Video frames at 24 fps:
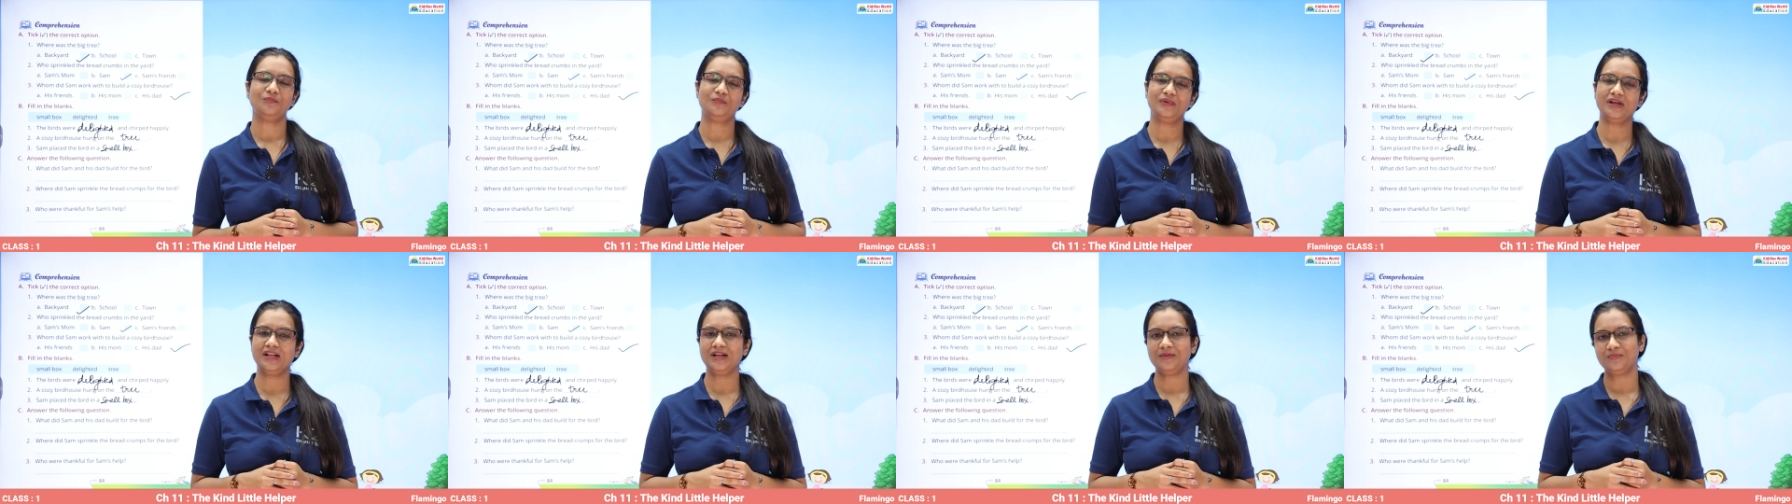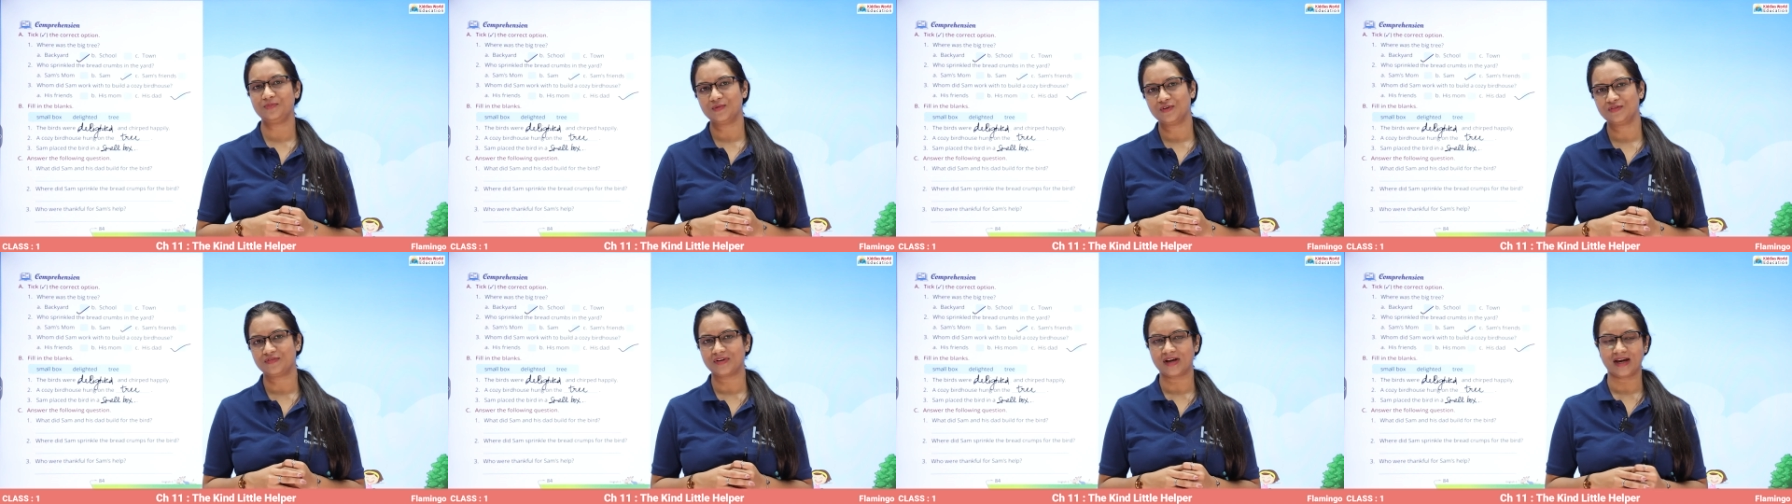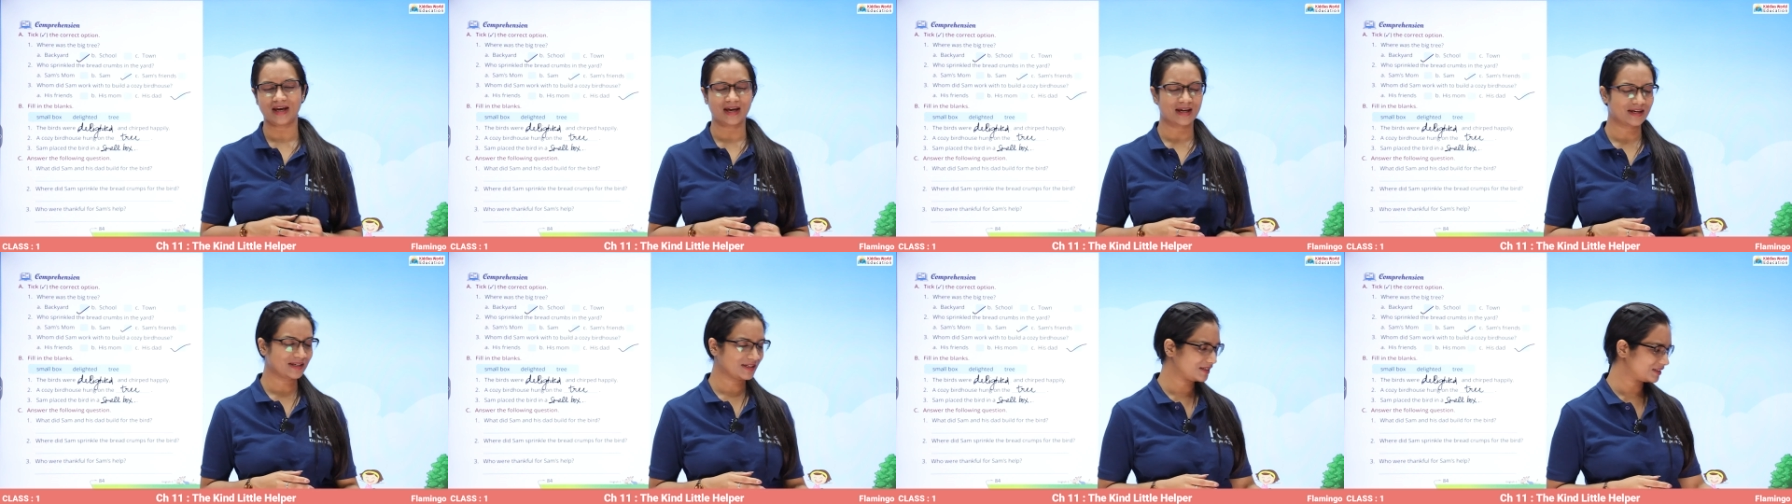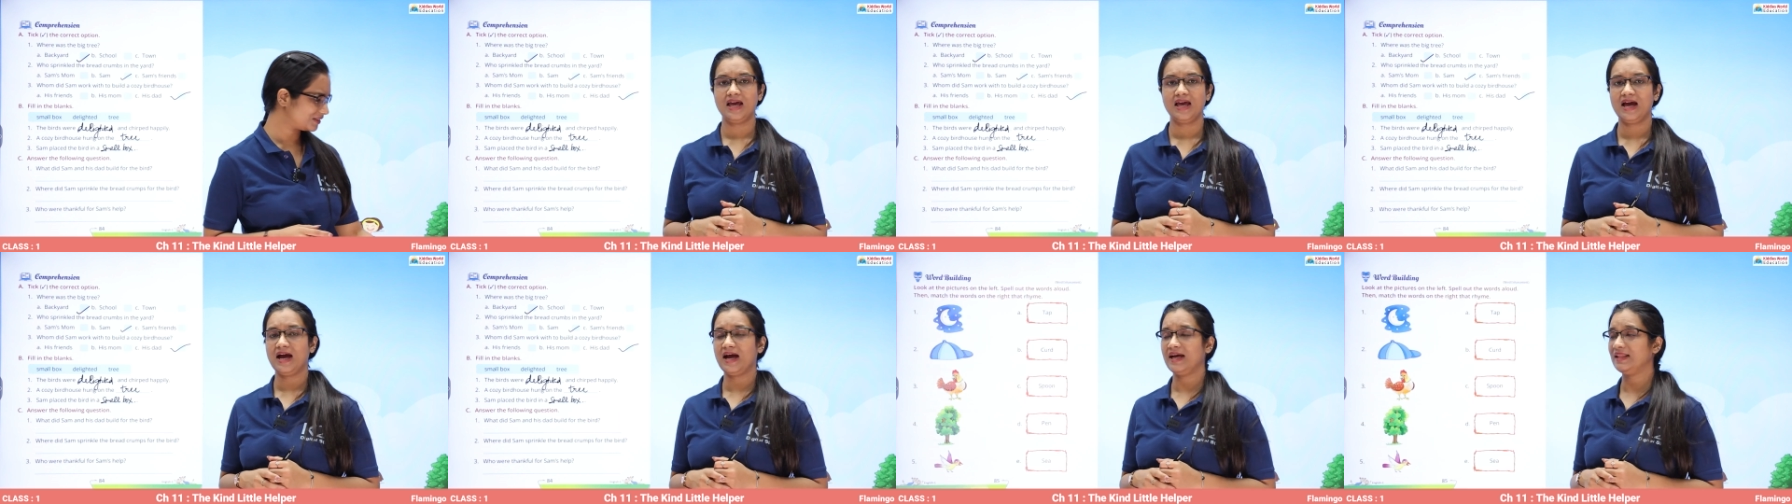we'll move ahead.
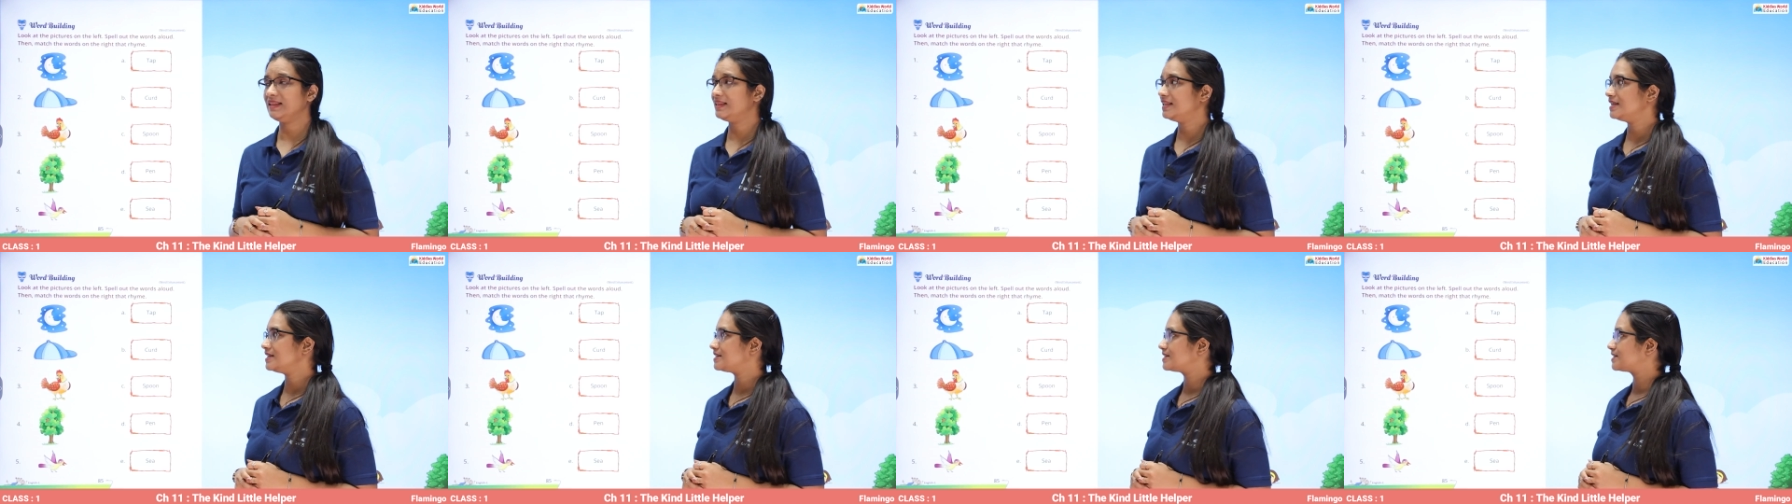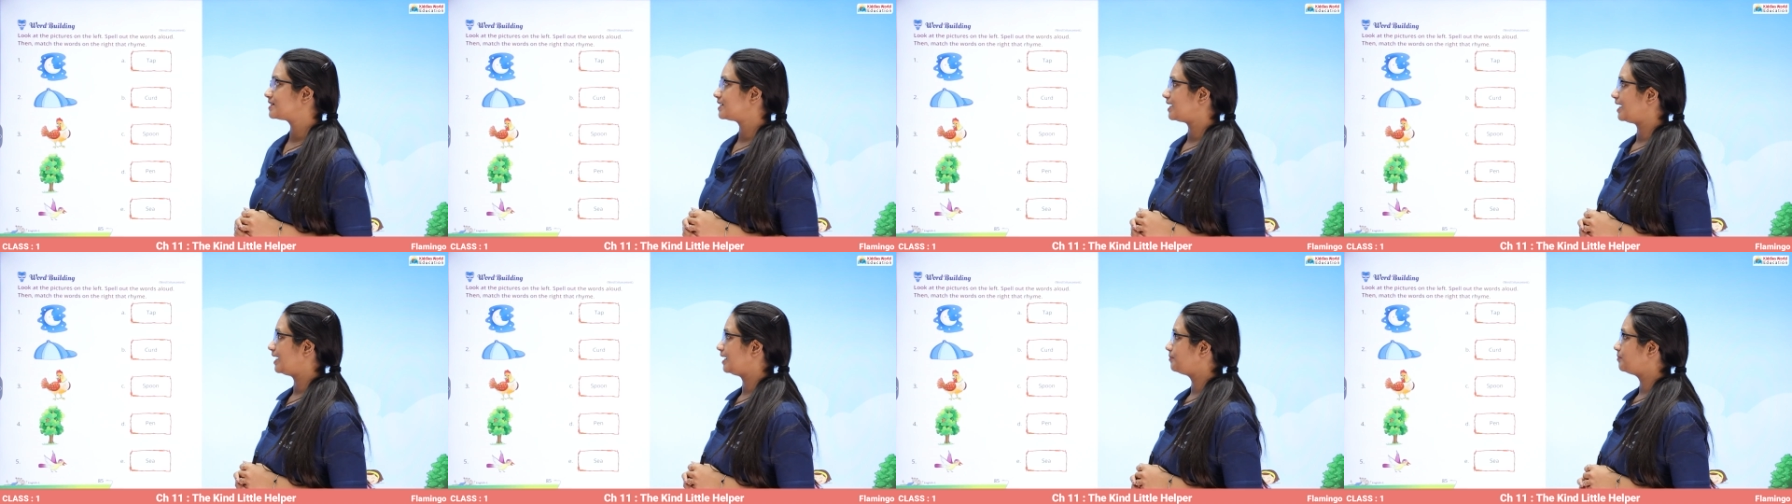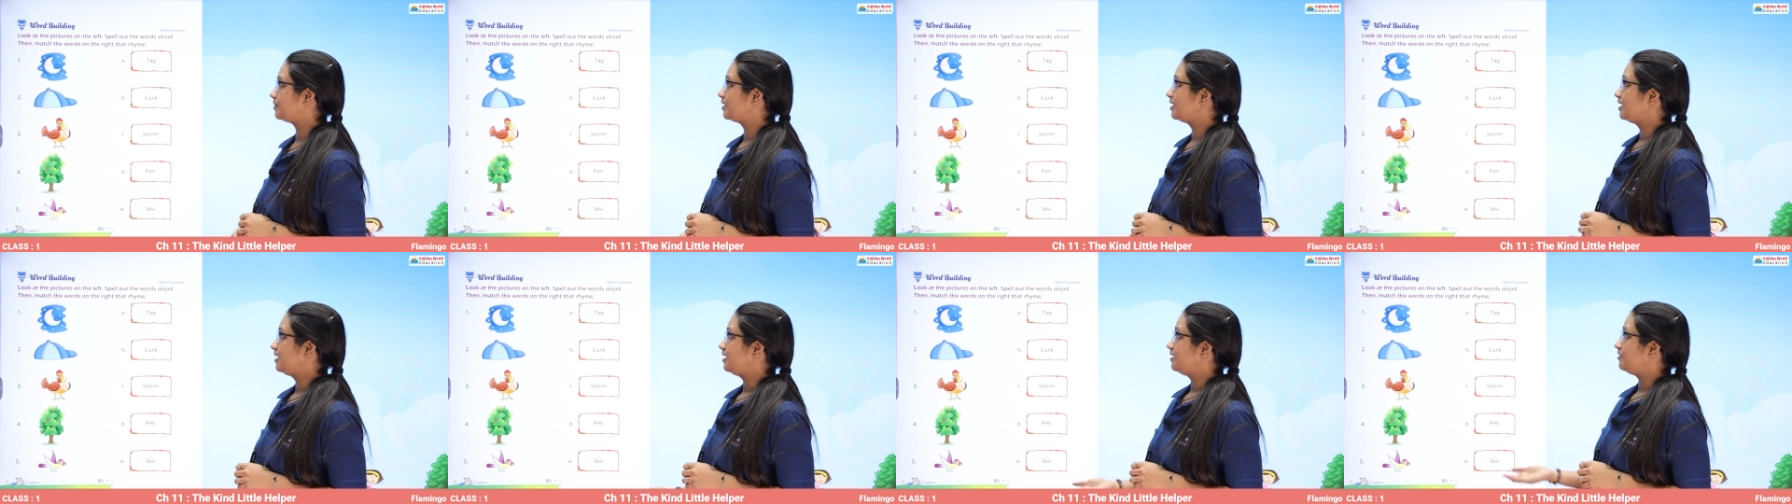And this time